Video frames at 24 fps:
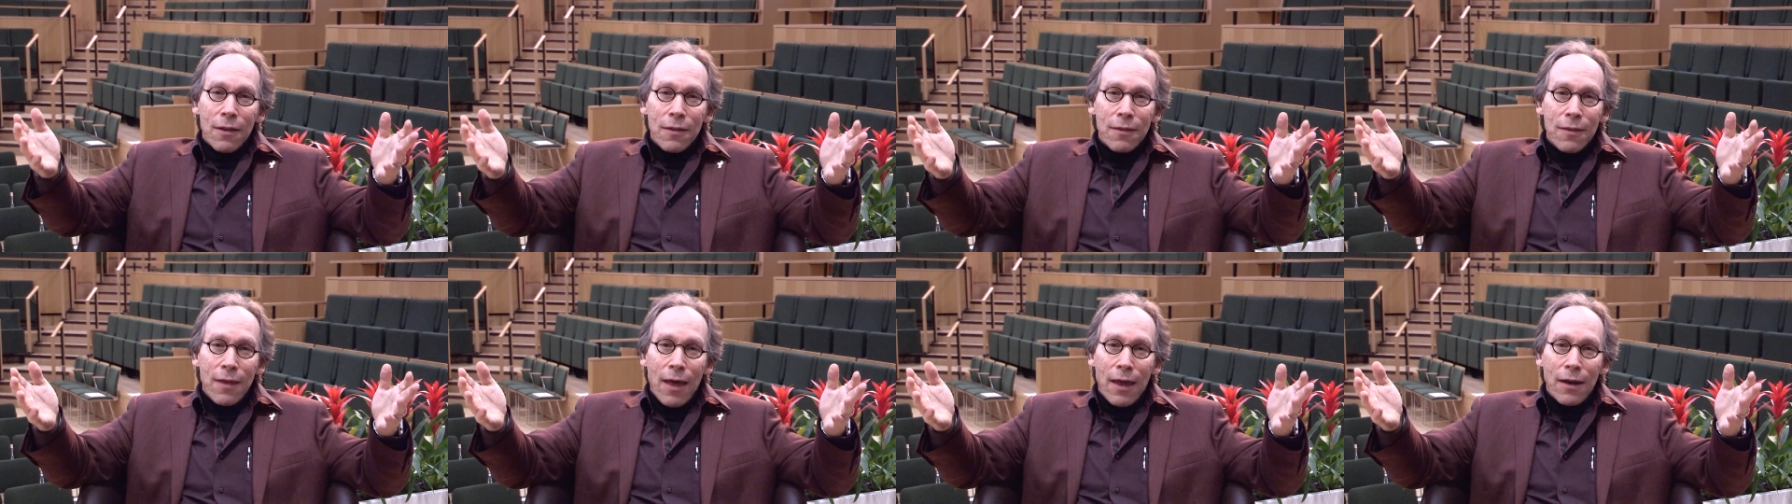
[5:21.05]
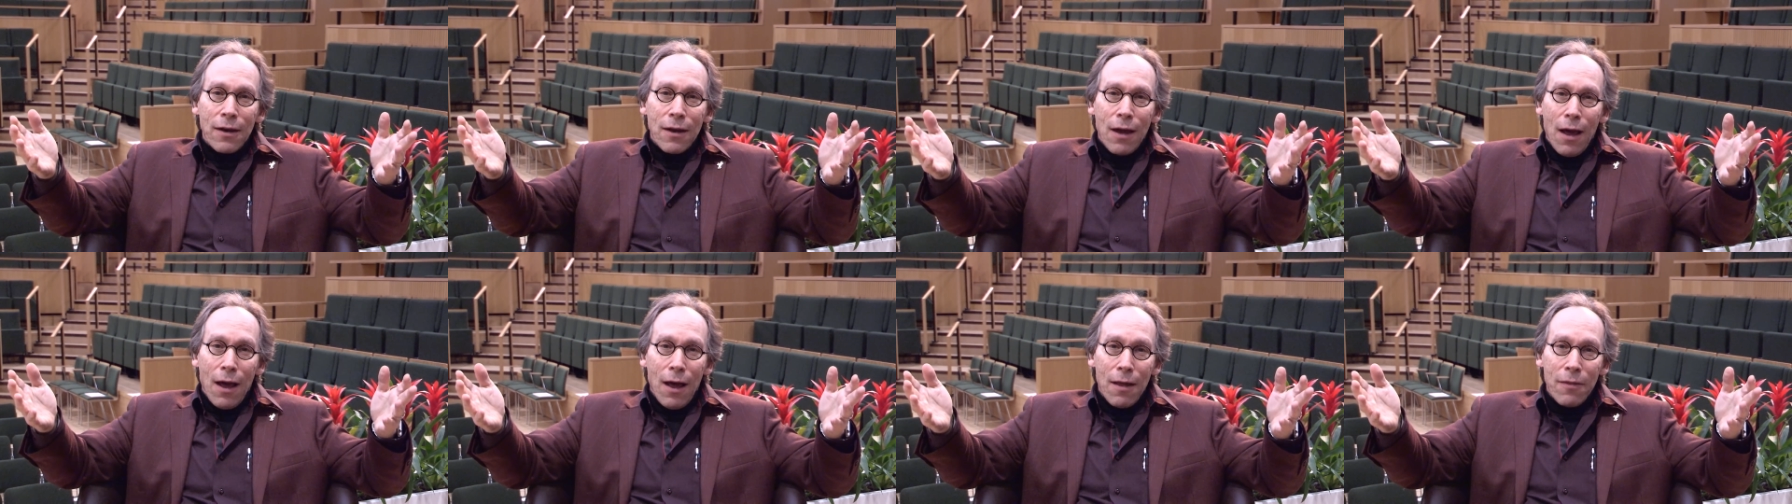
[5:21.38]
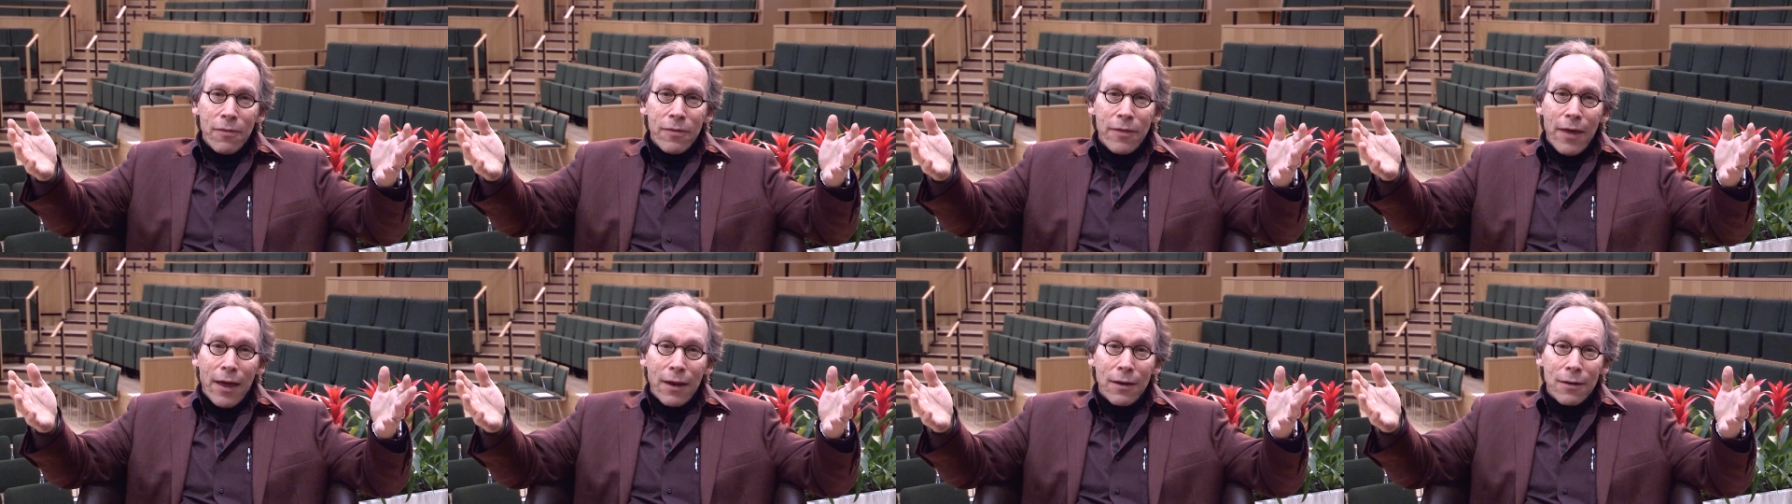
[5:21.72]
that, uh,
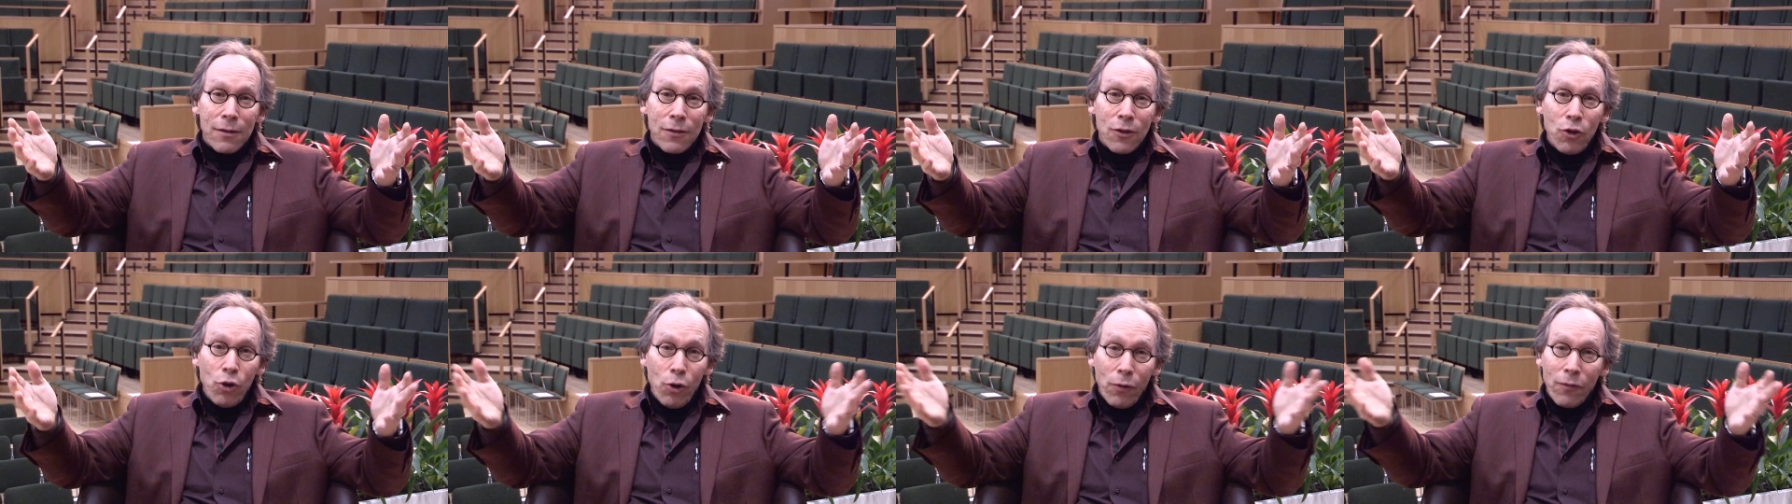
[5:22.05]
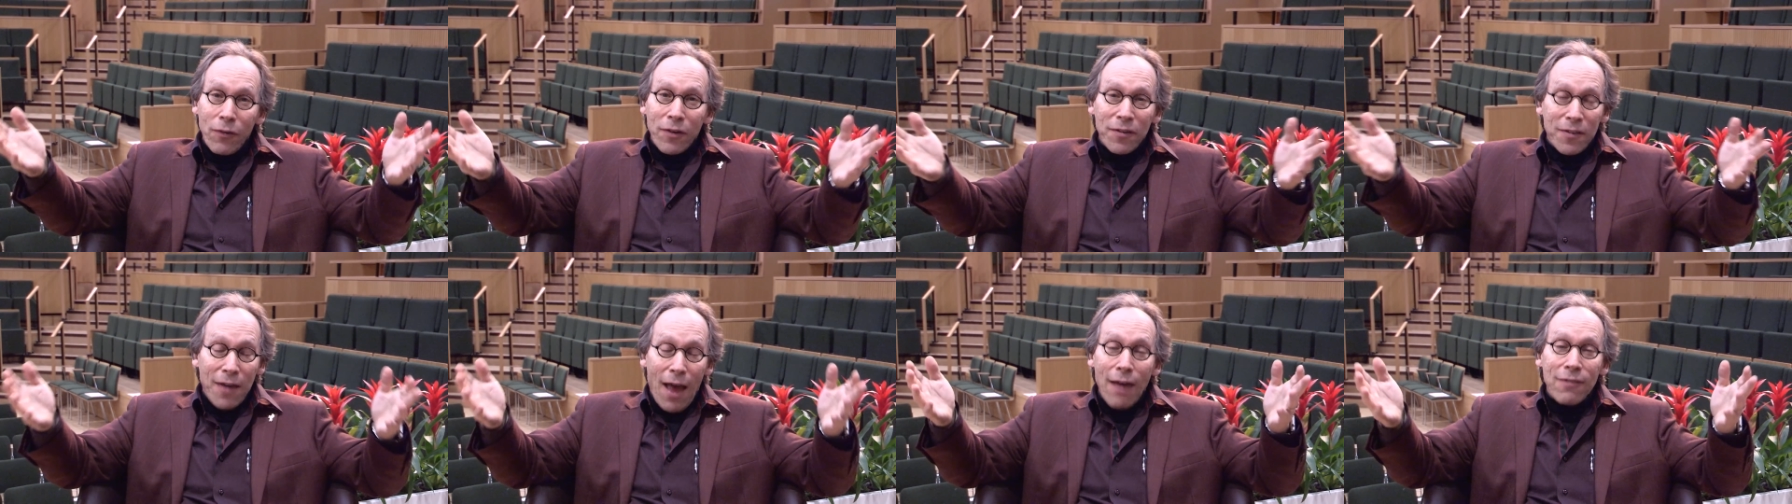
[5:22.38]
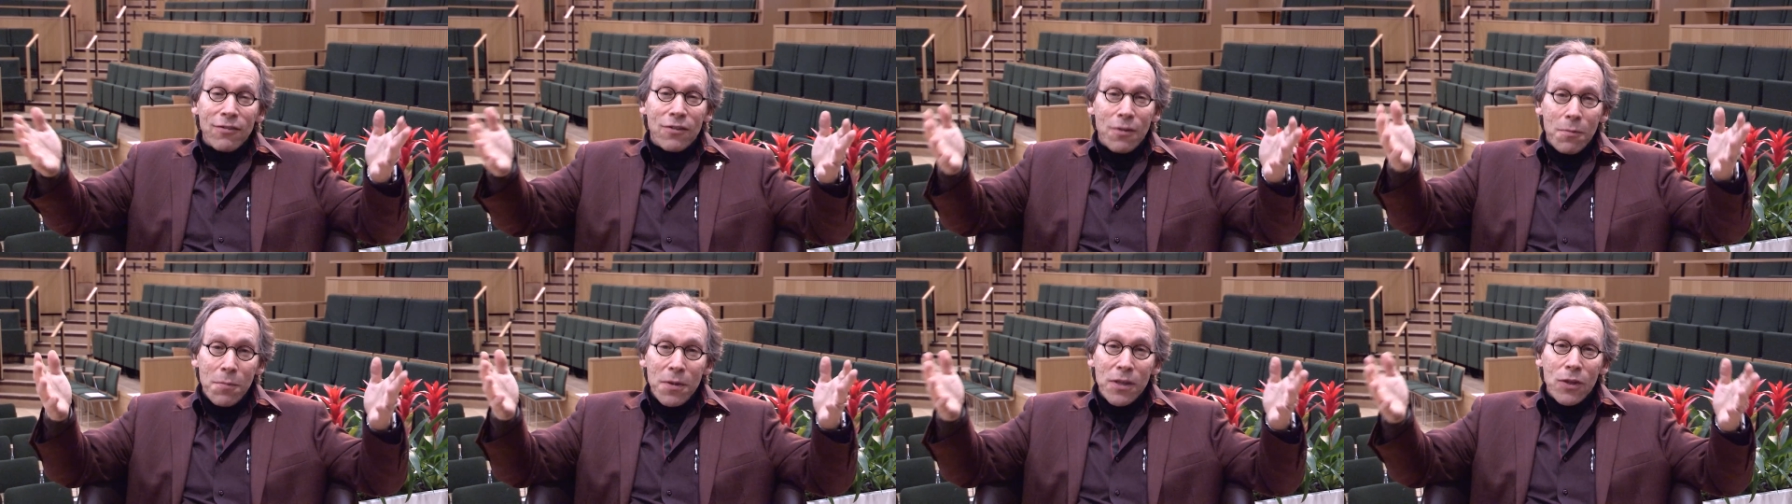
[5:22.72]
that the universe
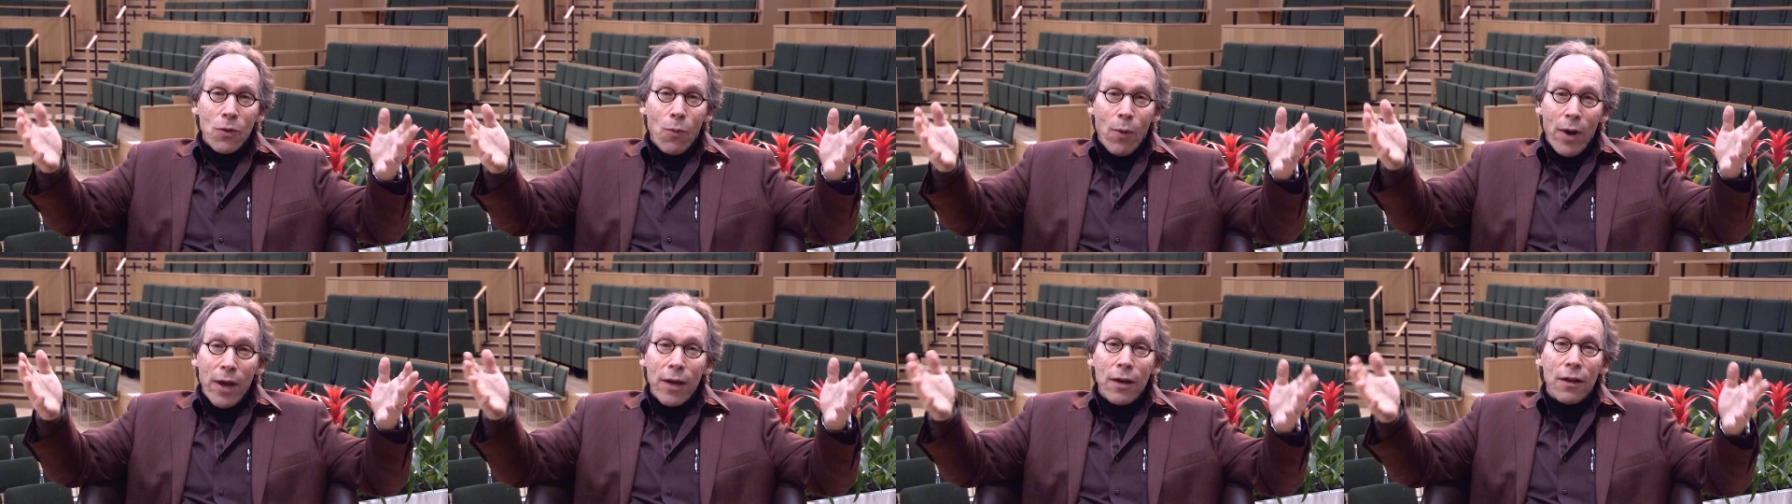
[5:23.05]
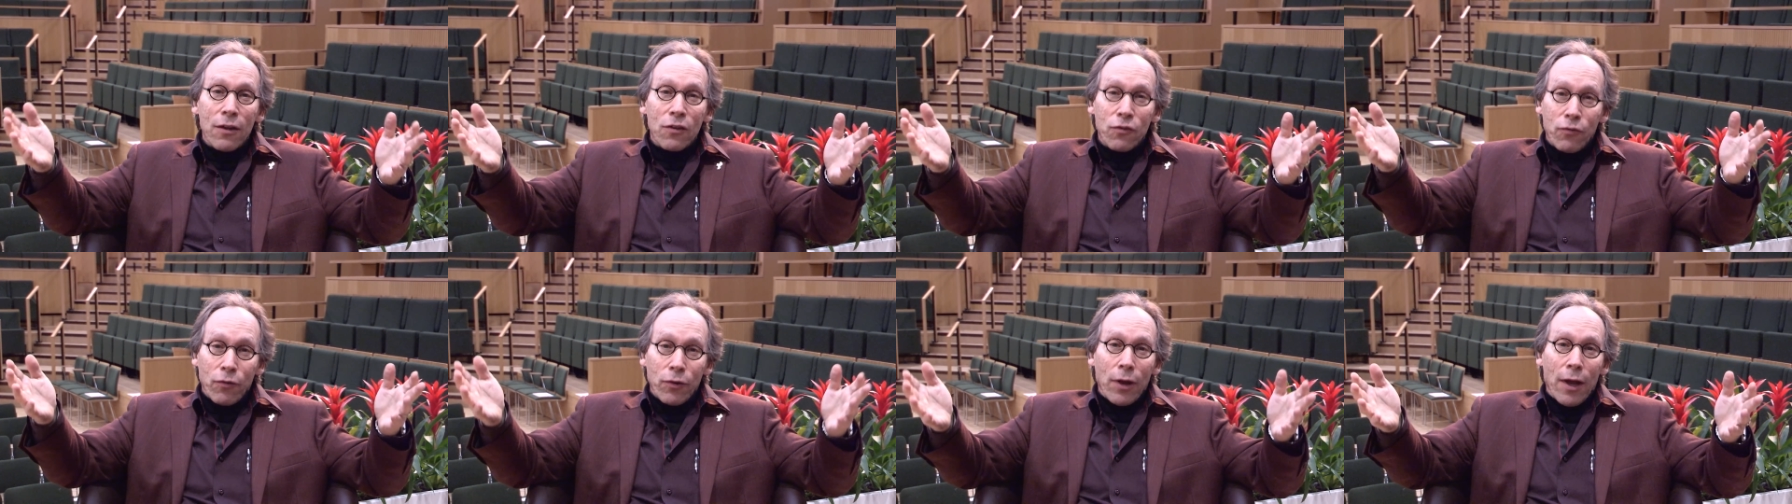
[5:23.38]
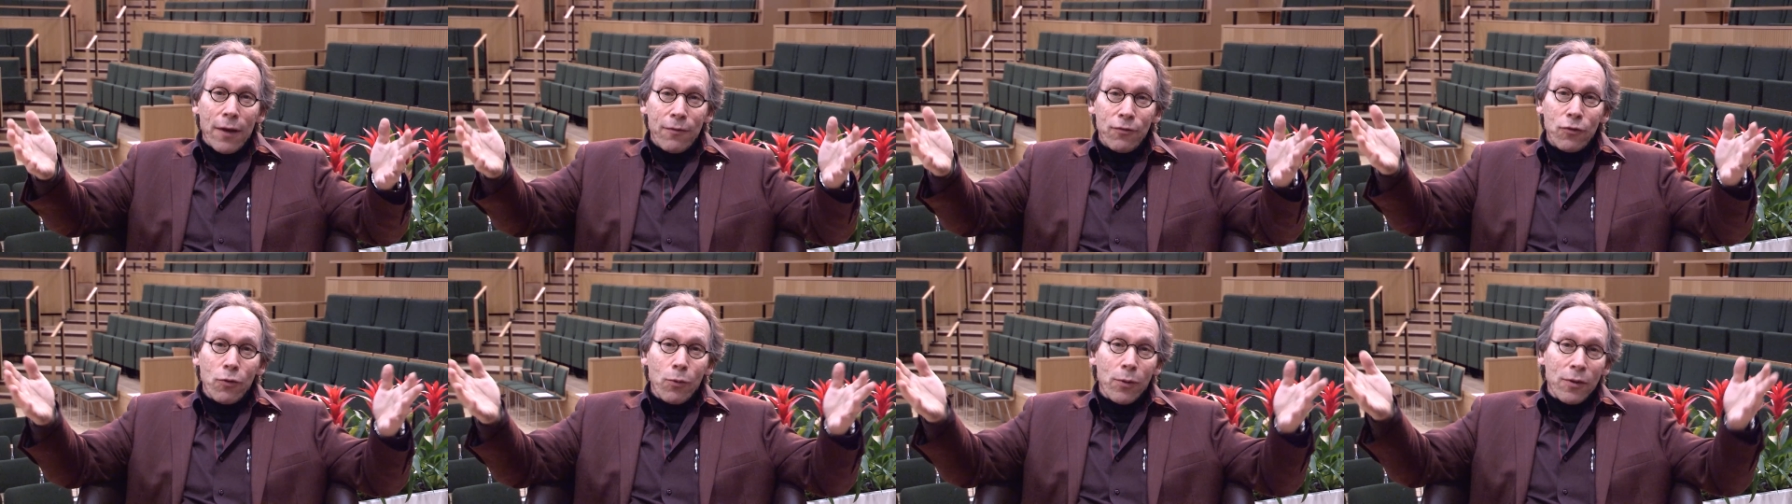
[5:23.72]
has to be the way it is for
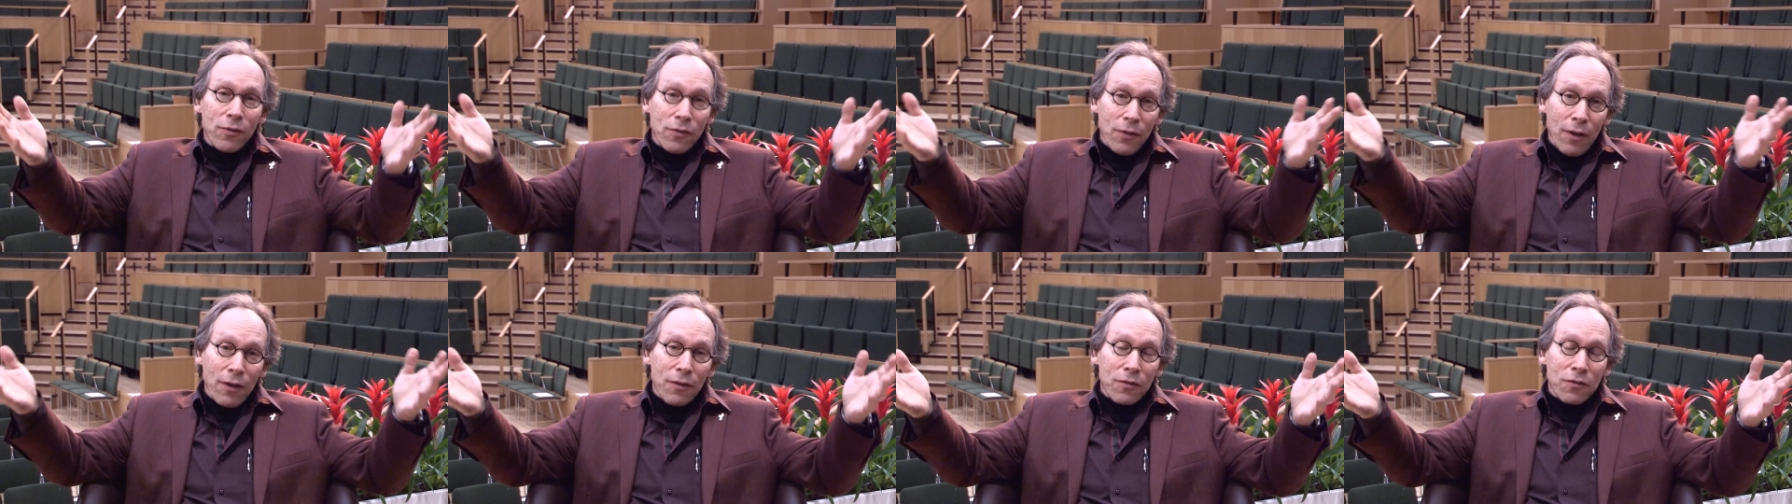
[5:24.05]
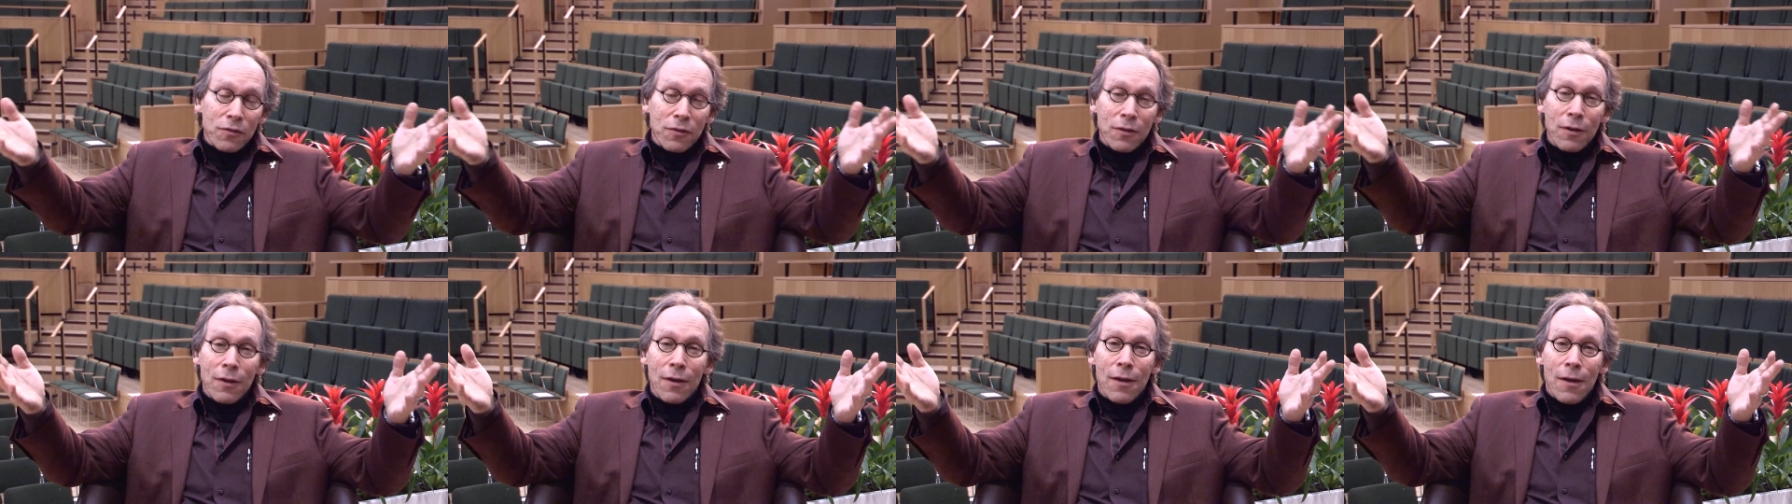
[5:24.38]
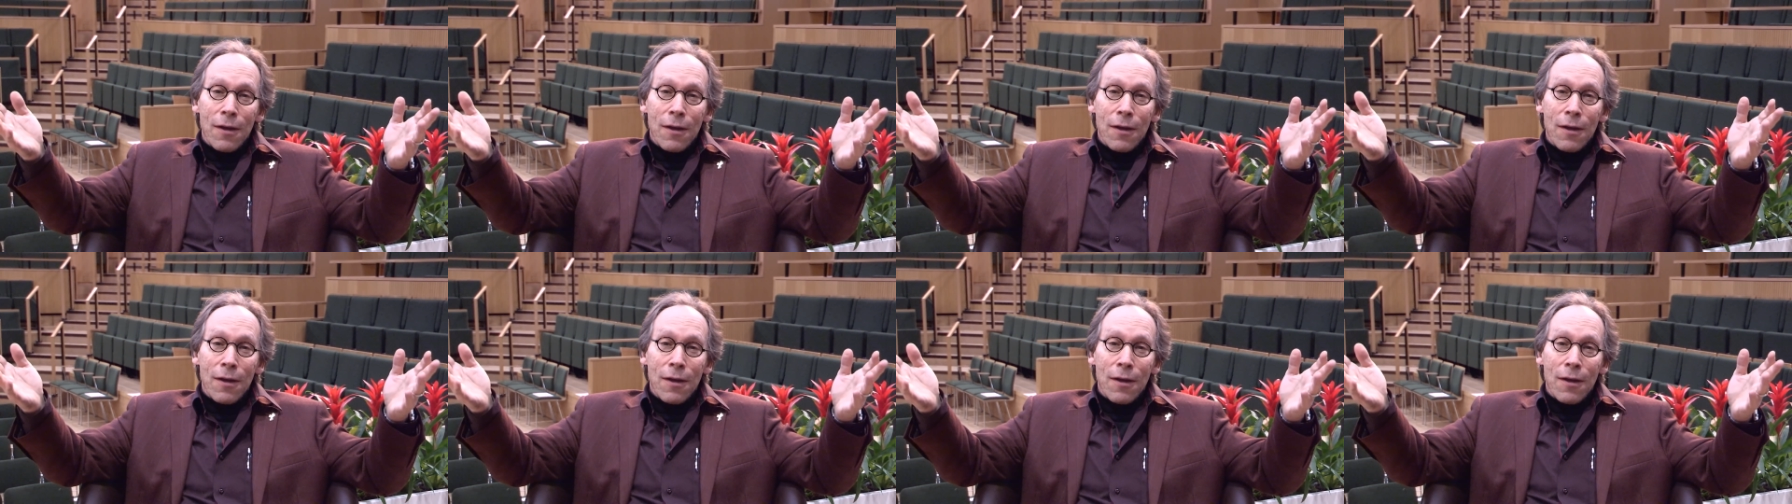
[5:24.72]
life to exist.